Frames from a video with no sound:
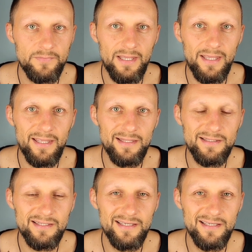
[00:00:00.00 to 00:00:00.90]
And
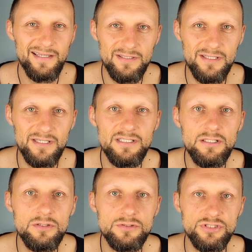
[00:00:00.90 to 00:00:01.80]
the
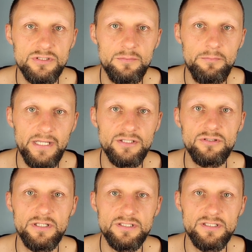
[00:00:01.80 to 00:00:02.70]
illusion, the
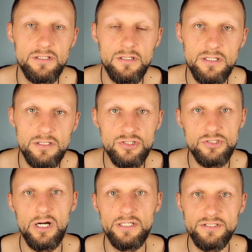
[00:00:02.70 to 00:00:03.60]
matrix,
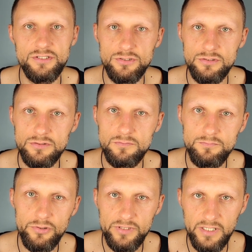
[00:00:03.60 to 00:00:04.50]
tries to
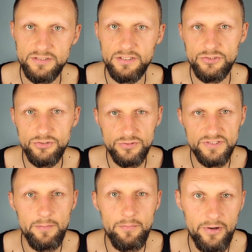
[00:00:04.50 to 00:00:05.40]
put us into
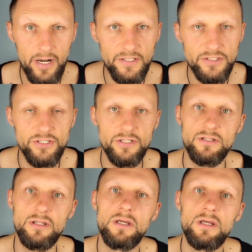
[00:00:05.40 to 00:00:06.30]

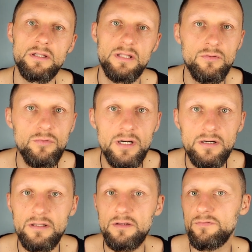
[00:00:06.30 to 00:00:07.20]
separation that we are
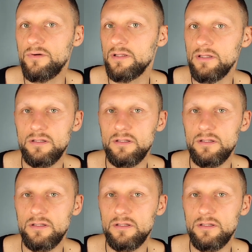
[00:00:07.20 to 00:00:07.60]
different, that